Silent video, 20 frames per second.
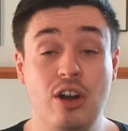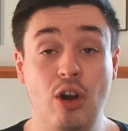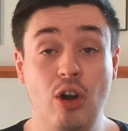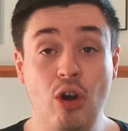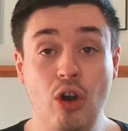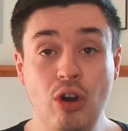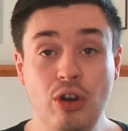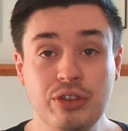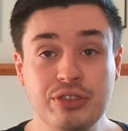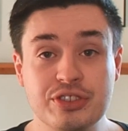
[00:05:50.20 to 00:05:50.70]

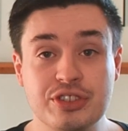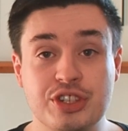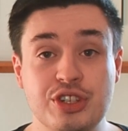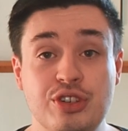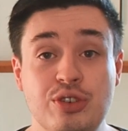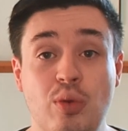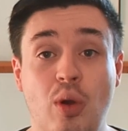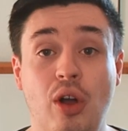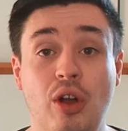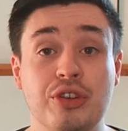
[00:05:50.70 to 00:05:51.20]
On
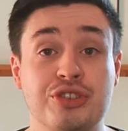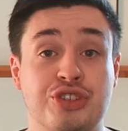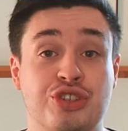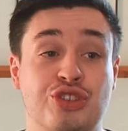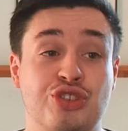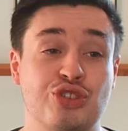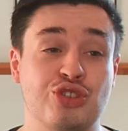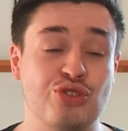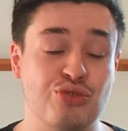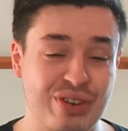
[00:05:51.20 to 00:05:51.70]
to
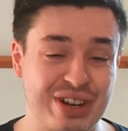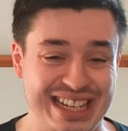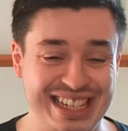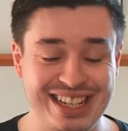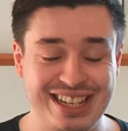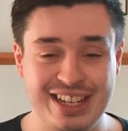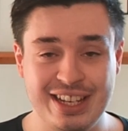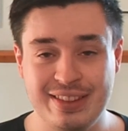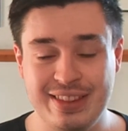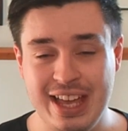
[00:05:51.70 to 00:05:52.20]

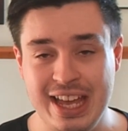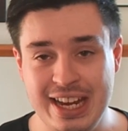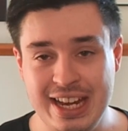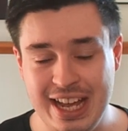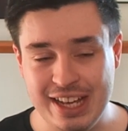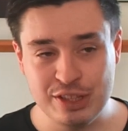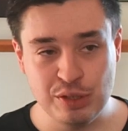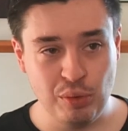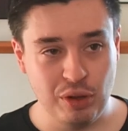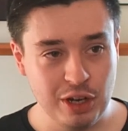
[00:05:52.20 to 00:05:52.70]
Australia then,
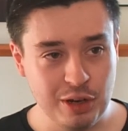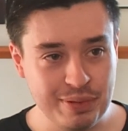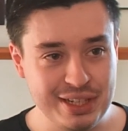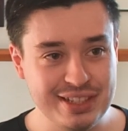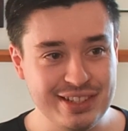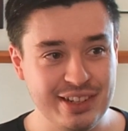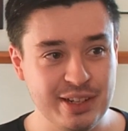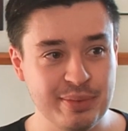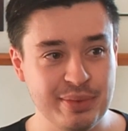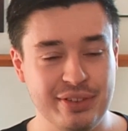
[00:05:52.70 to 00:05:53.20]
and the
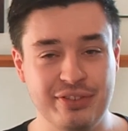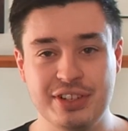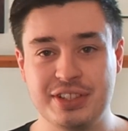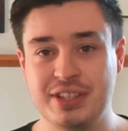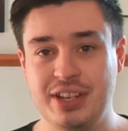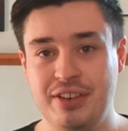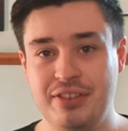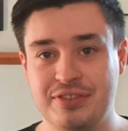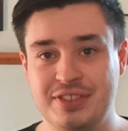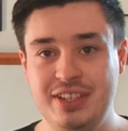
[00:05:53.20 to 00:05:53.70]
Wallabies had a bit of a
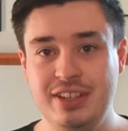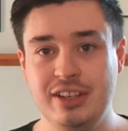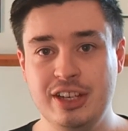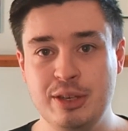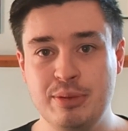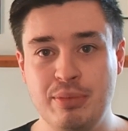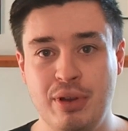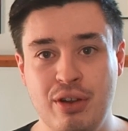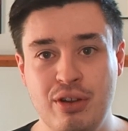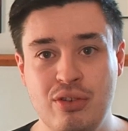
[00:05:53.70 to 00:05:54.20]
tough
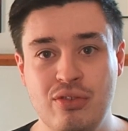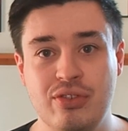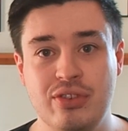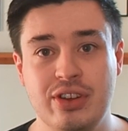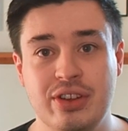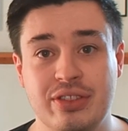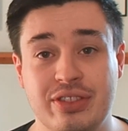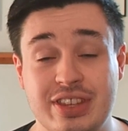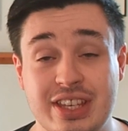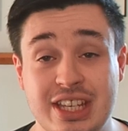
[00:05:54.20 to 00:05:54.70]
time
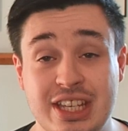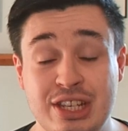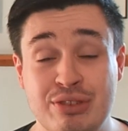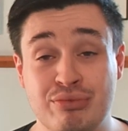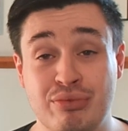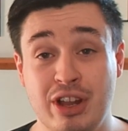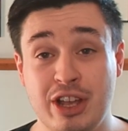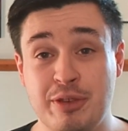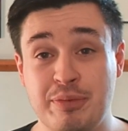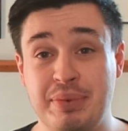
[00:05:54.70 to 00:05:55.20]
over the
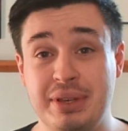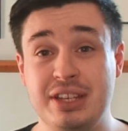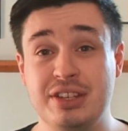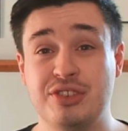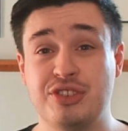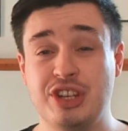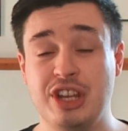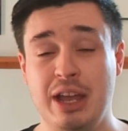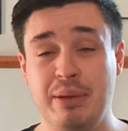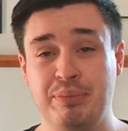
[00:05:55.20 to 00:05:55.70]
Rugby
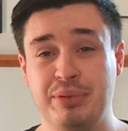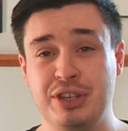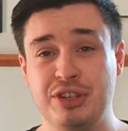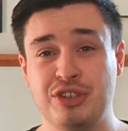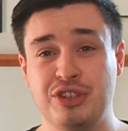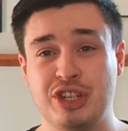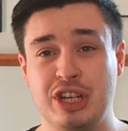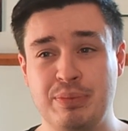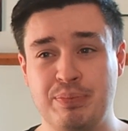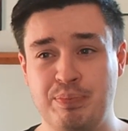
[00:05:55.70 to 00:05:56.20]

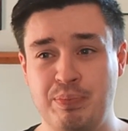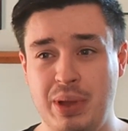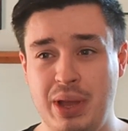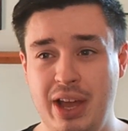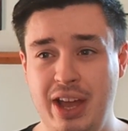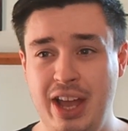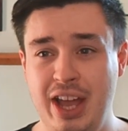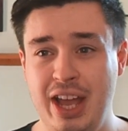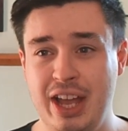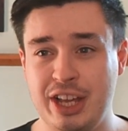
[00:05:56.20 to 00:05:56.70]
Championship,
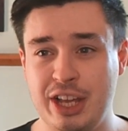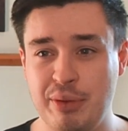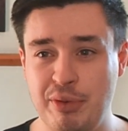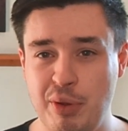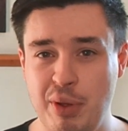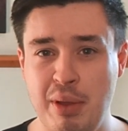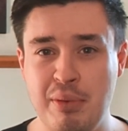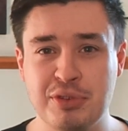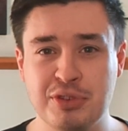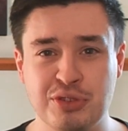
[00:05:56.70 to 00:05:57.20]
uh, coming
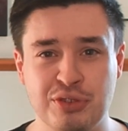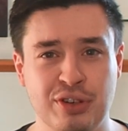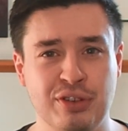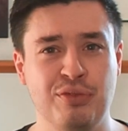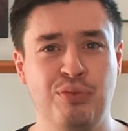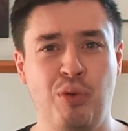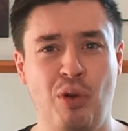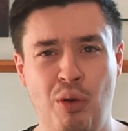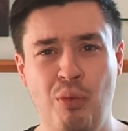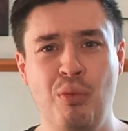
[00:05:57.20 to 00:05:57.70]
away with sort
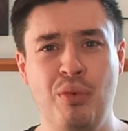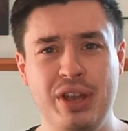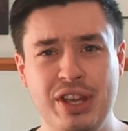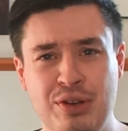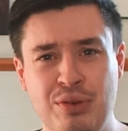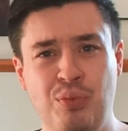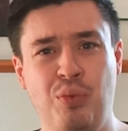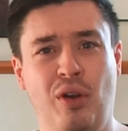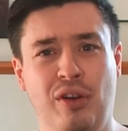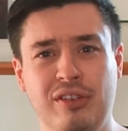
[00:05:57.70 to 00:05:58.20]
of one
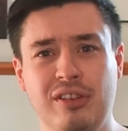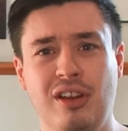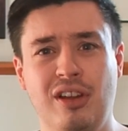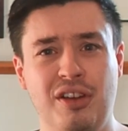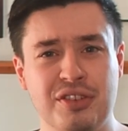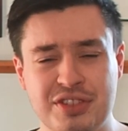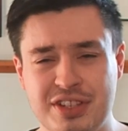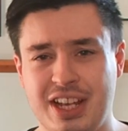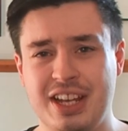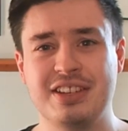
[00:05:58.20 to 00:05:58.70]
win, one
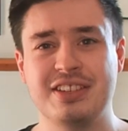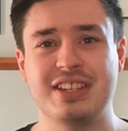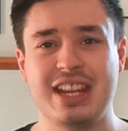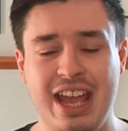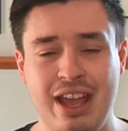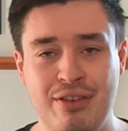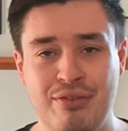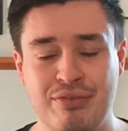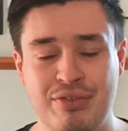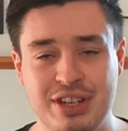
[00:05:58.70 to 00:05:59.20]
loss against
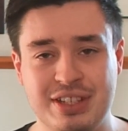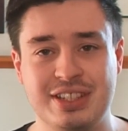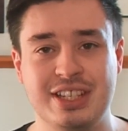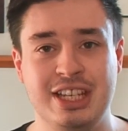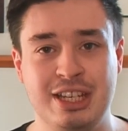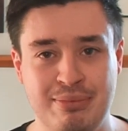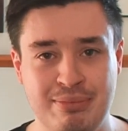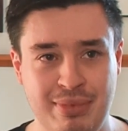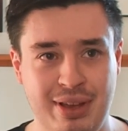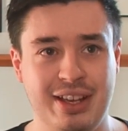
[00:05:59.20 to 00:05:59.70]
every
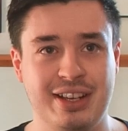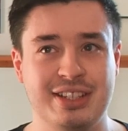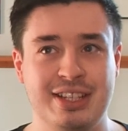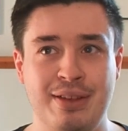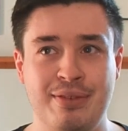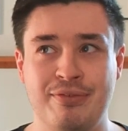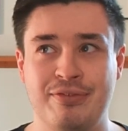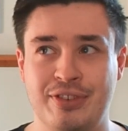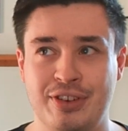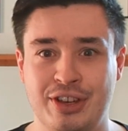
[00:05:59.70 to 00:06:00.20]
team
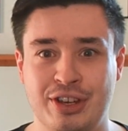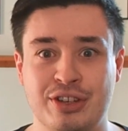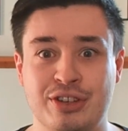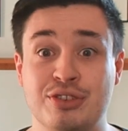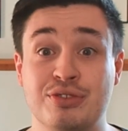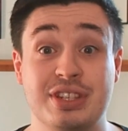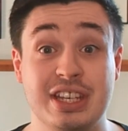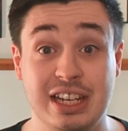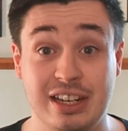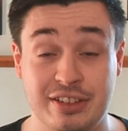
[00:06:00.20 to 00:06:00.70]
except for
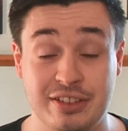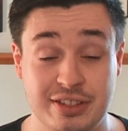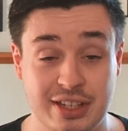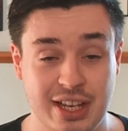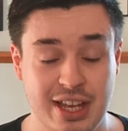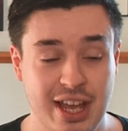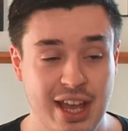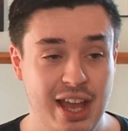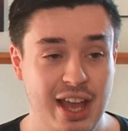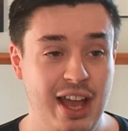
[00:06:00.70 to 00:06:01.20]
New Zealand.
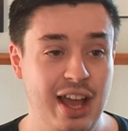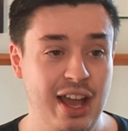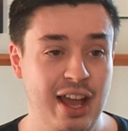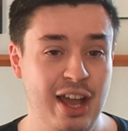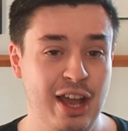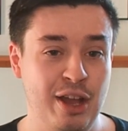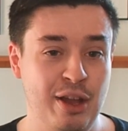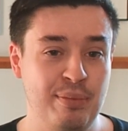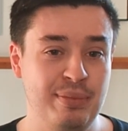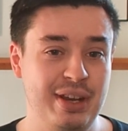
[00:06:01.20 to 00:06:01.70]

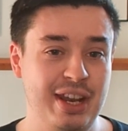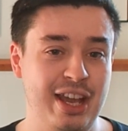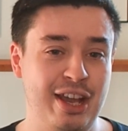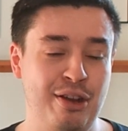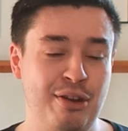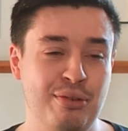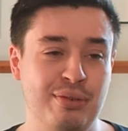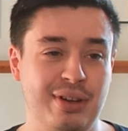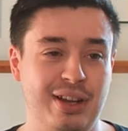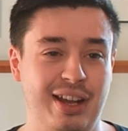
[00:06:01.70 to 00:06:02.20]
Um,
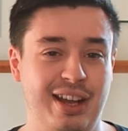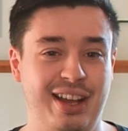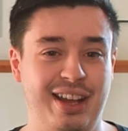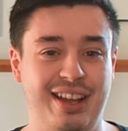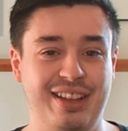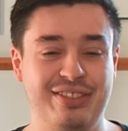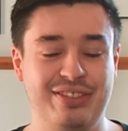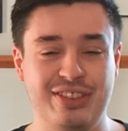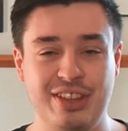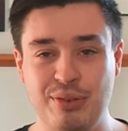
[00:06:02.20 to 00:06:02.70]
now,
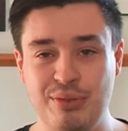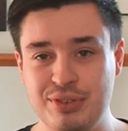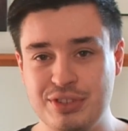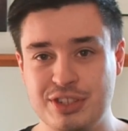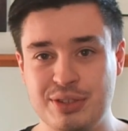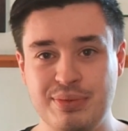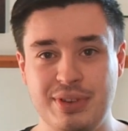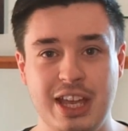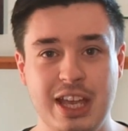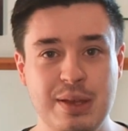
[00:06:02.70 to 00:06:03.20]
uh, there was
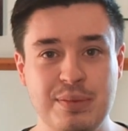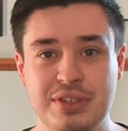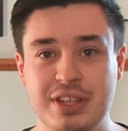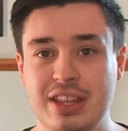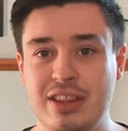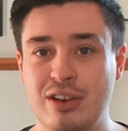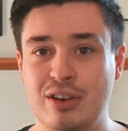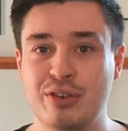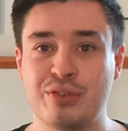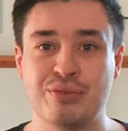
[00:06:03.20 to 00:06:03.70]
some games there
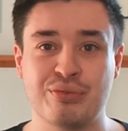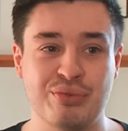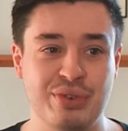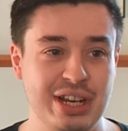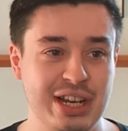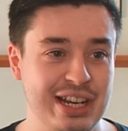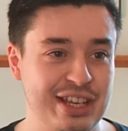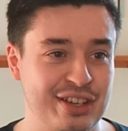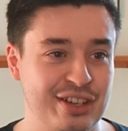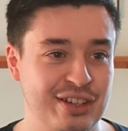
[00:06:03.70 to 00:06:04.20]
that looked
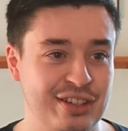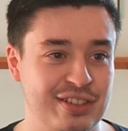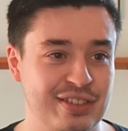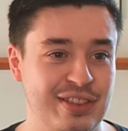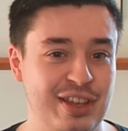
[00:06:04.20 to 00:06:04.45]
really good.